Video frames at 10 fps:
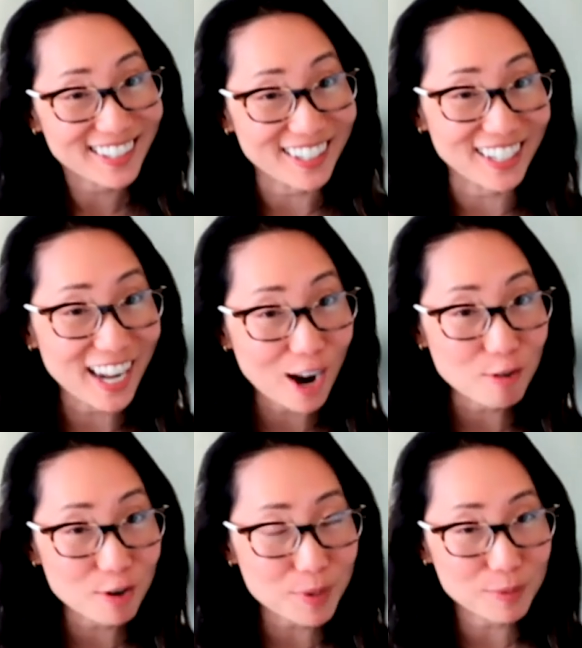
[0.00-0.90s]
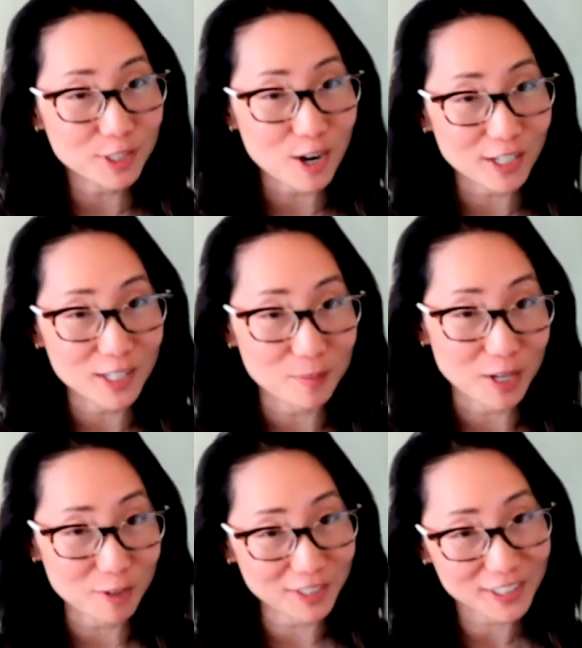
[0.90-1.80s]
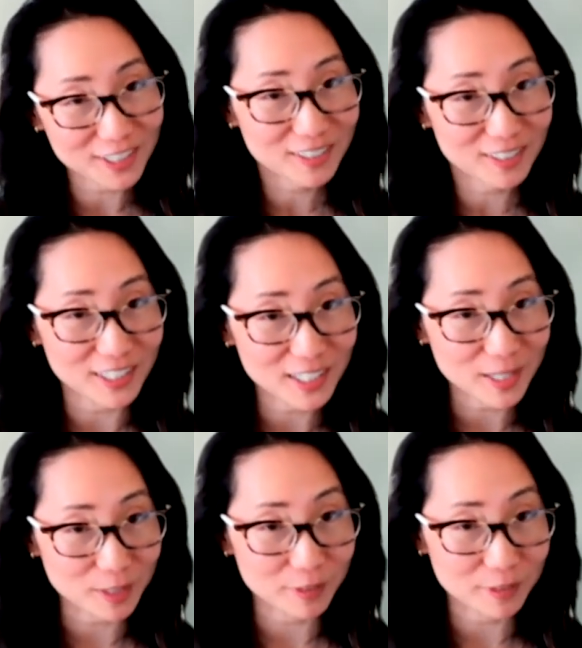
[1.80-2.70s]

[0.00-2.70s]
Right? How are people talking about these types of